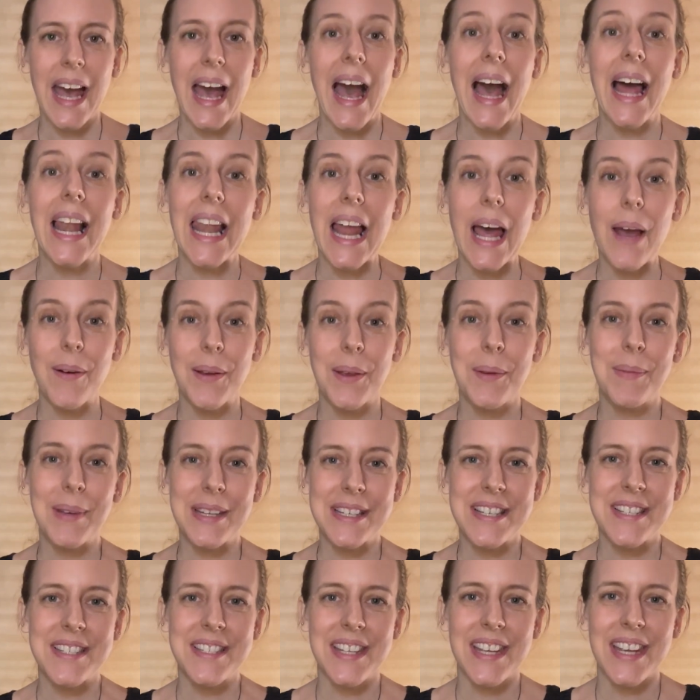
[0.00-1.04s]
allowing me
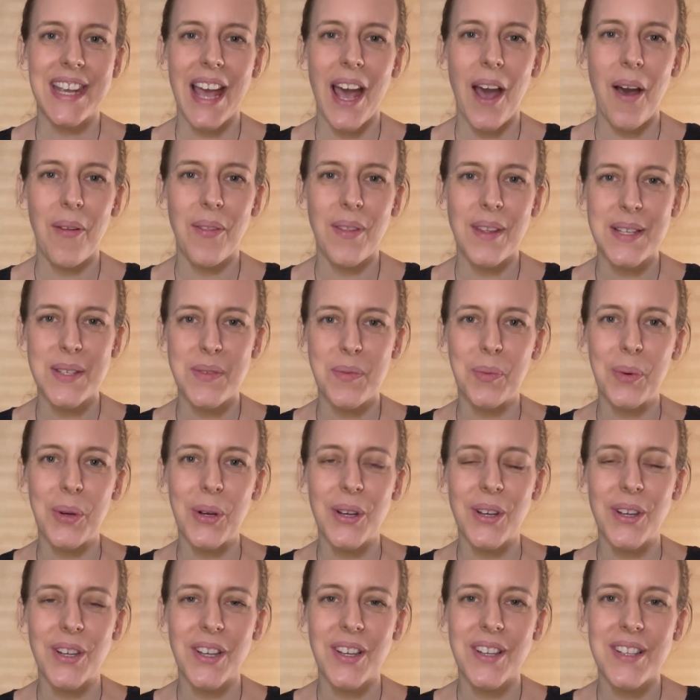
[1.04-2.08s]
to see how this
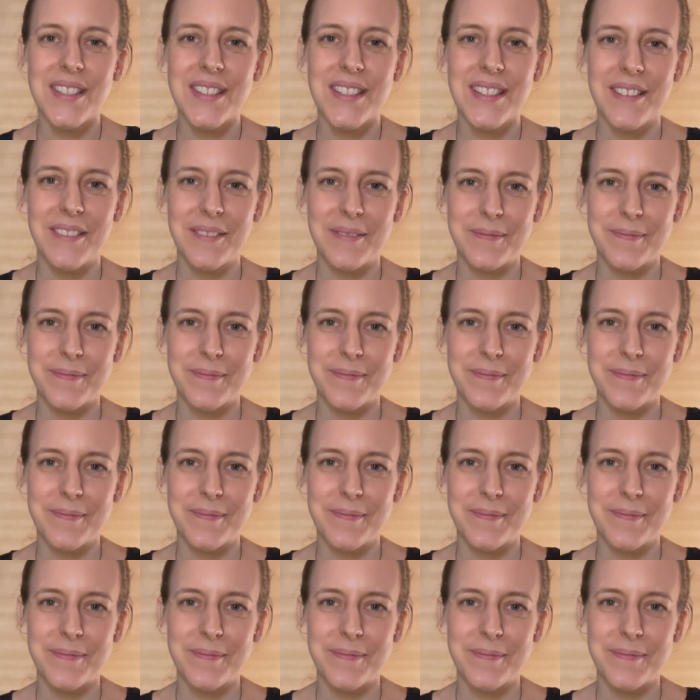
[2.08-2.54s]
works.